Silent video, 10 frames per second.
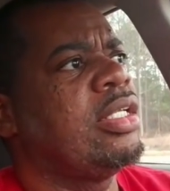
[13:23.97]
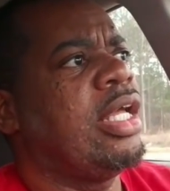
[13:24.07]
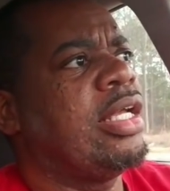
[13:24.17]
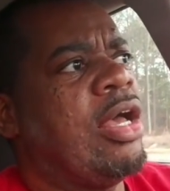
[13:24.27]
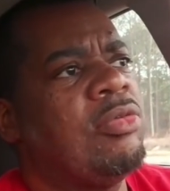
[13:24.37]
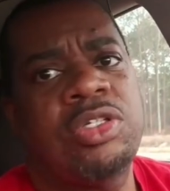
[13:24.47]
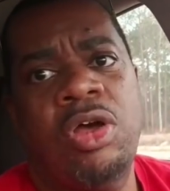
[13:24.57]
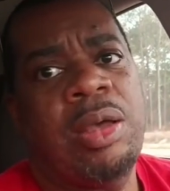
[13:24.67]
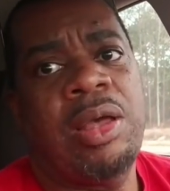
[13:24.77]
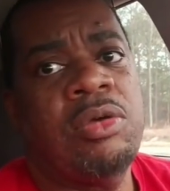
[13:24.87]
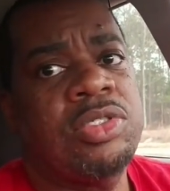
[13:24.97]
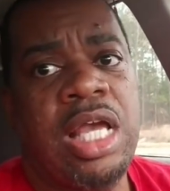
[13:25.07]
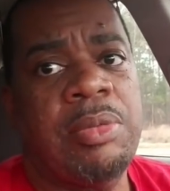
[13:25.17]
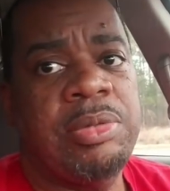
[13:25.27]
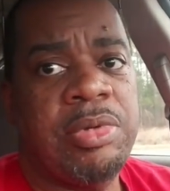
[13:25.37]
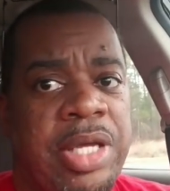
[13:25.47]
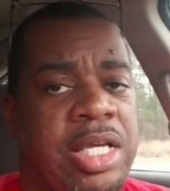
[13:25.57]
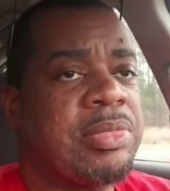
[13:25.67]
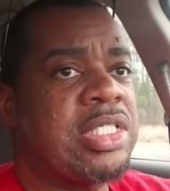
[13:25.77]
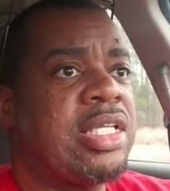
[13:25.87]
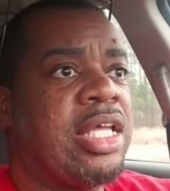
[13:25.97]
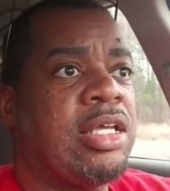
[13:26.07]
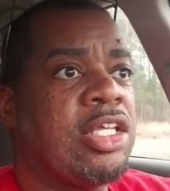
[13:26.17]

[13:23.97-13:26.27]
Like, I don't see how people make a mistake